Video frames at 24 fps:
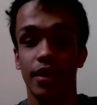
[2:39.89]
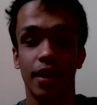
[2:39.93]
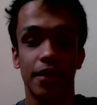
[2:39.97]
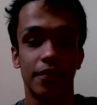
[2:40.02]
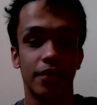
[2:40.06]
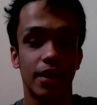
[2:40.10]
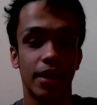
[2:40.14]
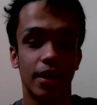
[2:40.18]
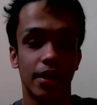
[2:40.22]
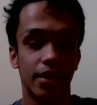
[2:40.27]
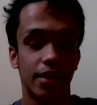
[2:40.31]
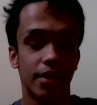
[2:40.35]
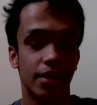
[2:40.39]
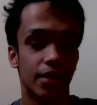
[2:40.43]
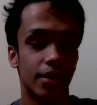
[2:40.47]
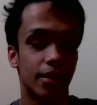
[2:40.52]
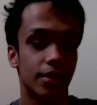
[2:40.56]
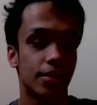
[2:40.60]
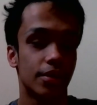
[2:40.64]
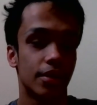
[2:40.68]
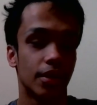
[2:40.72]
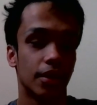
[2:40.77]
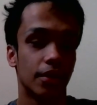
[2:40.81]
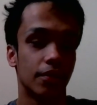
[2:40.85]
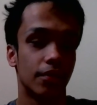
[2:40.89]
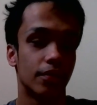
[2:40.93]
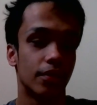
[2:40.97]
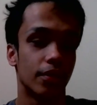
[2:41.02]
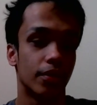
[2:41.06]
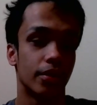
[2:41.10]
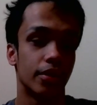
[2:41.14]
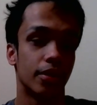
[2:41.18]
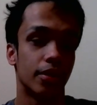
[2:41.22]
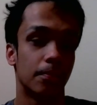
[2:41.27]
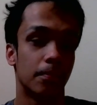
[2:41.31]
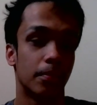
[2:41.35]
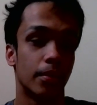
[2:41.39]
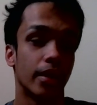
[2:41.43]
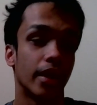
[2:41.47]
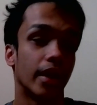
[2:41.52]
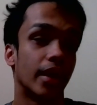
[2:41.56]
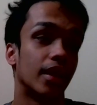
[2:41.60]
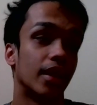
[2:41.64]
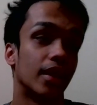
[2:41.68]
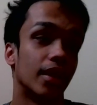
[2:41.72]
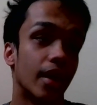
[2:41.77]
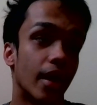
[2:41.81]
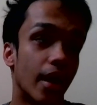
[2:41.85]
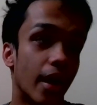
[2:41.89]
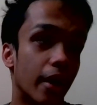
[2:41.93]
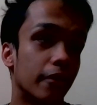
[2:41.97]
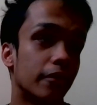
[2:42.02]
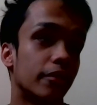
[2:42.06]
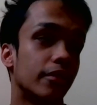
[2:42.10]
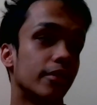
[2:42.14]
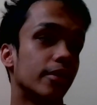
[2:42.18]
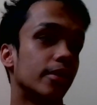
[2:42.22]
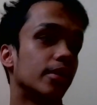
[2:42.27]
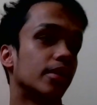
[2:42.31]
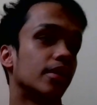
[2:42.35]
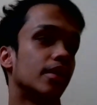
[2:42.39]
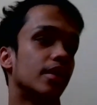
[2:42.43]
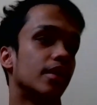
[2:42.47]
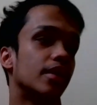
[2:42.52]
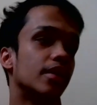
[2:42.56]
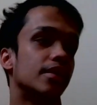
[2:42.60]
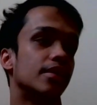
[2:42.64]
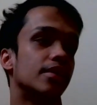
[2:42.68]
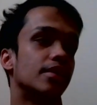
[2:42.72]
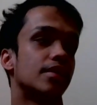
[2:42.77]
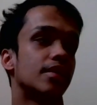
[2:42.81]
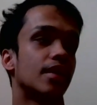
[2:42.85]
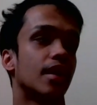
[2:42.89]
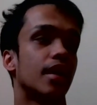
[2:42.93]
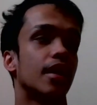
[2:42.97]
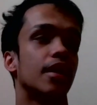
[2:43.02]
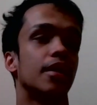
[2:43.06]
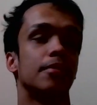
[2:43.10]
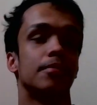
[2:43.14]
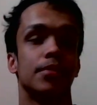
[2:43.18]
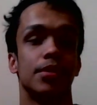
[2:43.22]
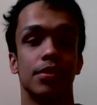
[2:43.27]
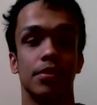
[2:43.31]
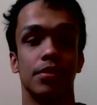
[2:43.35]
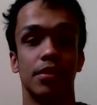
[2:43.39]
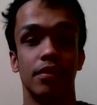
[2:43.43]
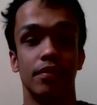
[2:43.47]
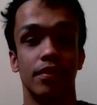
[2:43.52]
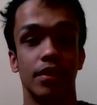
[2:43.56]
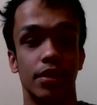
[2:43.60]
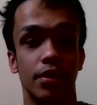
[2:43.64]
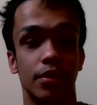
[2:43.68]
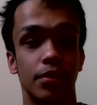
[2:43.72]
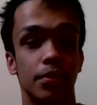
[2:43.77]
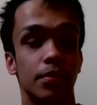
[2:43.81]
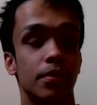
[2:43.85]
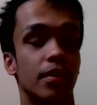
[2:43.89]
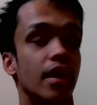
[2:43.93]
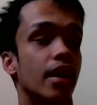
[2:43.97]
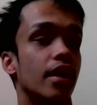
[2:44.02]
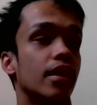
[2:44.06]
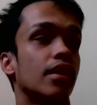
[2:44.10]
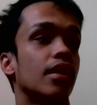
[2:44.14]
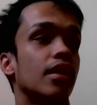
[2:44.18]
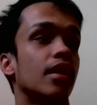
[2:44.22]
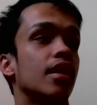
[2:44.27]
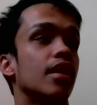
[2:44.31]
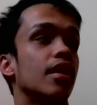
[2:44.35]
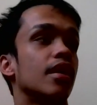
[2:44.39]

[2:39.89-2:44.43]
having an initiative or putting in the effort and time to even do that,